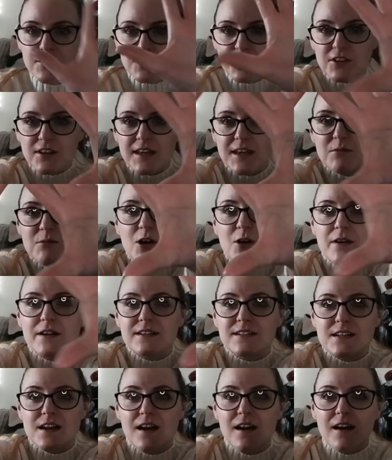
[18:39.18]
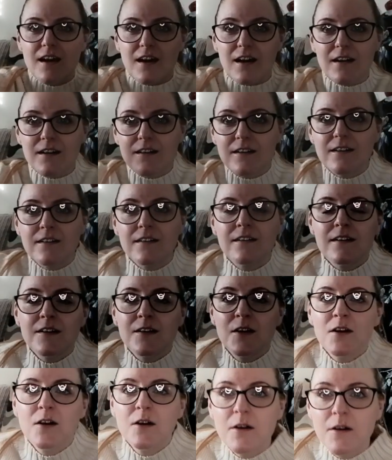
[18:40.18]
But you keep going dark.
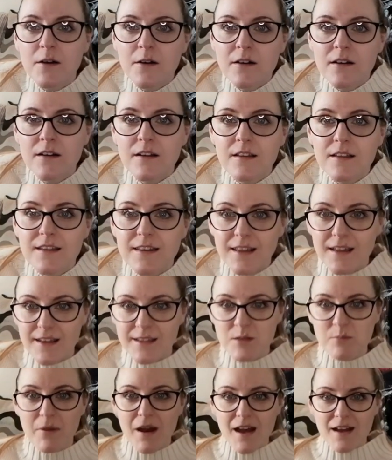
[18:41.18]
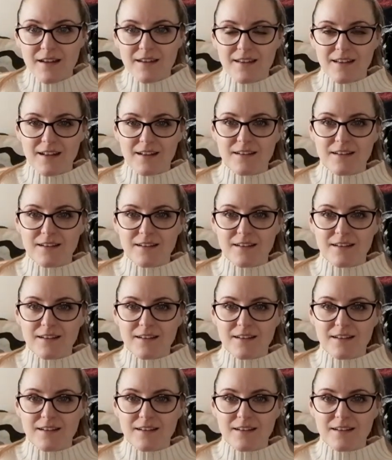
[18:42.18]
There, you're back